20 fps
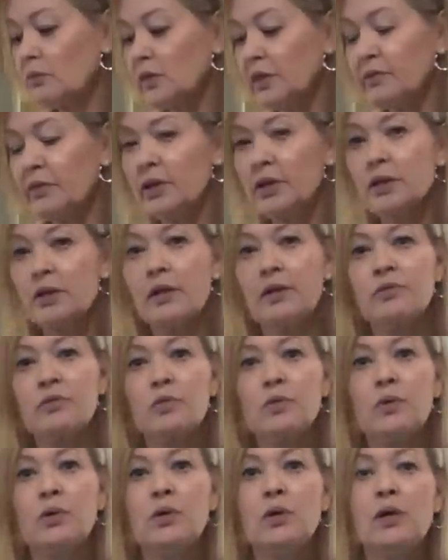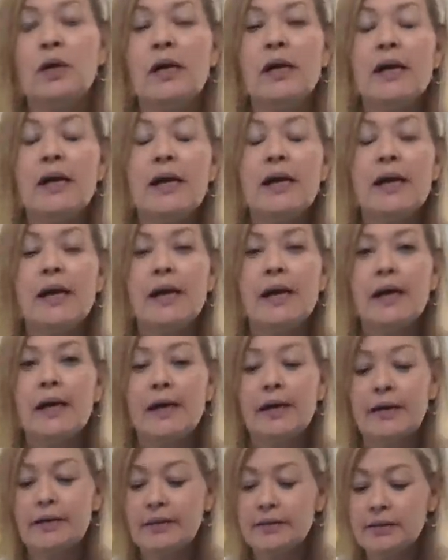Very comfortable.
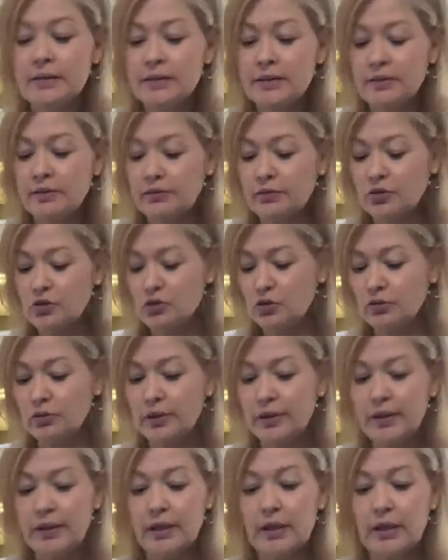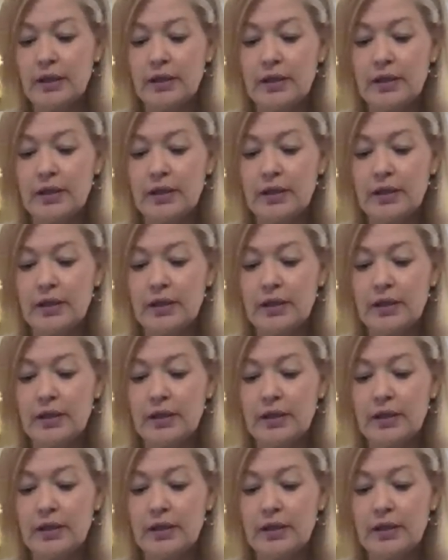And for jewelry,